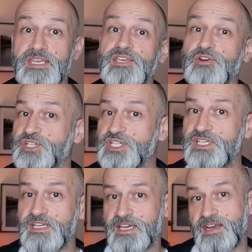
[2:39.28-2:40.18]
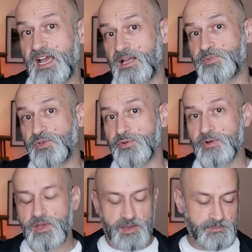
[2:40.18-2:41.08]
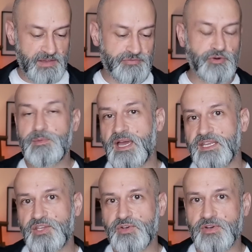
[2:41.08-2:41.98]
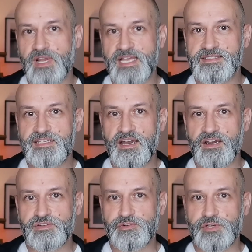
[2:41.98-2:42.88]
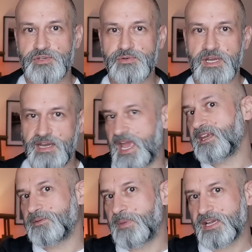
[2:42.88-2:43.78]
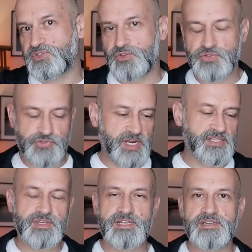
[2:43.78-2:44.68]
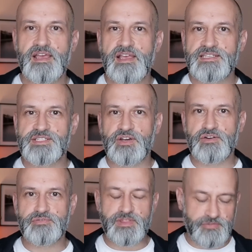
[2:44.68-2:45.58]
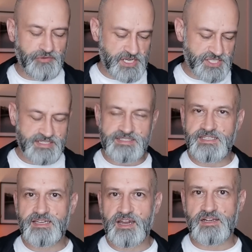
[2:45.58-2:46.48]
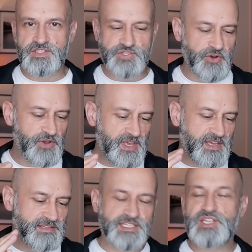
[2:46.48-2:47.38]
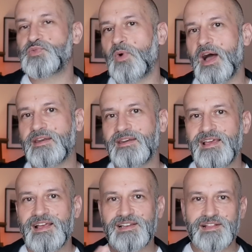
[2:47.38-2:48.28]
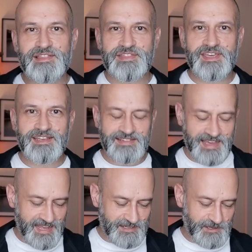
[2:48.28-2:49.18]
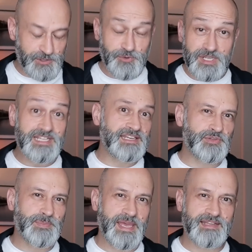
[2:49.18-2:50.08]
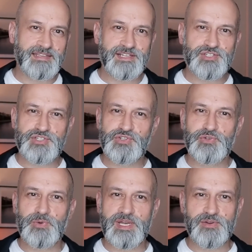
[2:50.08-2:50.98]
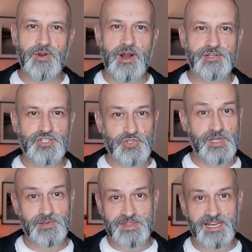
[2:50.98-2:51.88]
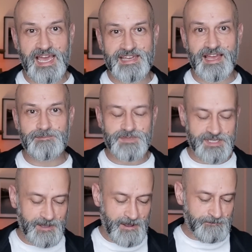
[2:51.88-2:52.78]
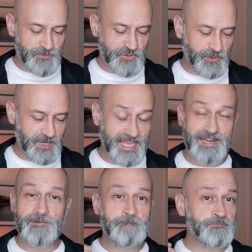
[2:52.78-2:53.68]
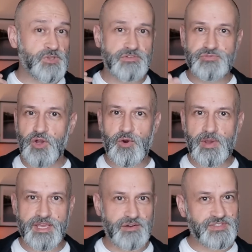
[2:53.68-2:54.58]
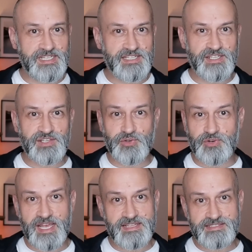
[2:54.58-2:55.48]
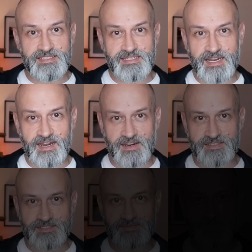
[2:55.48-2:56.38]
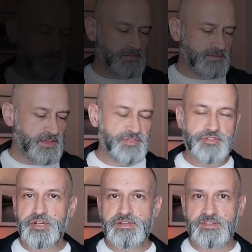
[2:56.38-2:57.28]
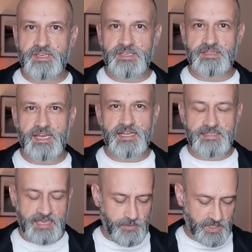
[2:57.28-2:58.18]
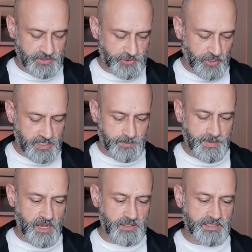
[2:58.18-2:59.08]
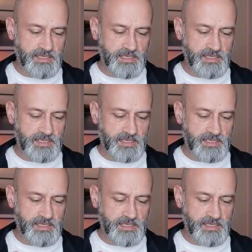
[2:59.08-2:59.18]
he or she can help you by formatting your SD card for you and hand it back to you so that you can start off with a fresh SD card. So this is one little thing that you really need to pay attention to when you go out shooting with a Leica M-D. So again, you have no way of deleting your SD card. The third thing that I want to talk about